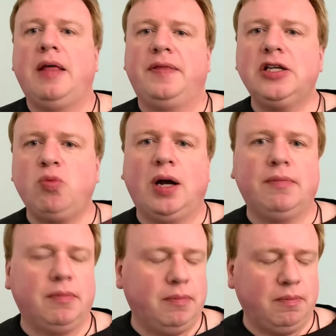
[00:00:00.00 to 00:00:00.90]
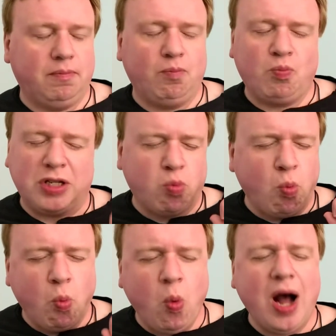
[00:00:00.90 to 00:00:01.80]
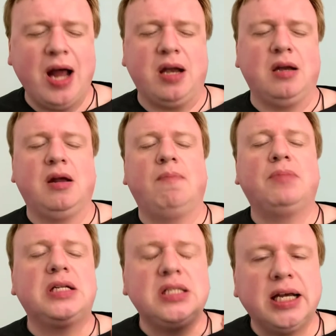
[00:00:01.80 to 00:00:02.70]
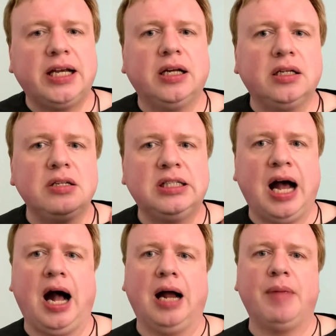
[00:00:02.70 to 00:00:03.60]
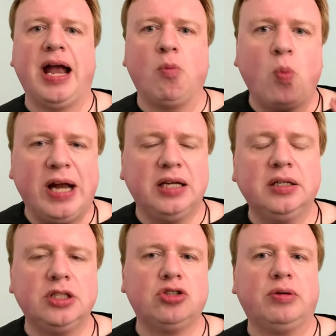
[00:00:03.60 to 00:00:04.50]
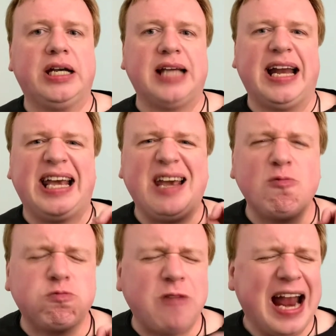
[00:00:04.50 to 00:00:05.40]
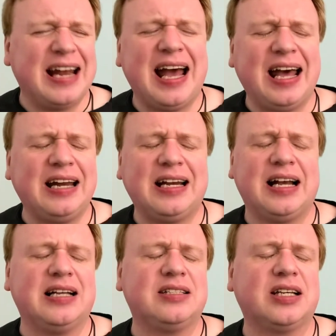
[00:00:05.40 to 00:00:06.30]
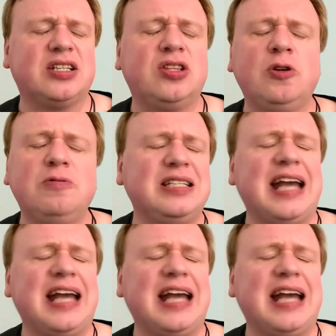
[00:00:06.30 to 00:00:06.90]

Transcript: this one particular time, it went into the trees and he ran at it as enthusiastically as ever.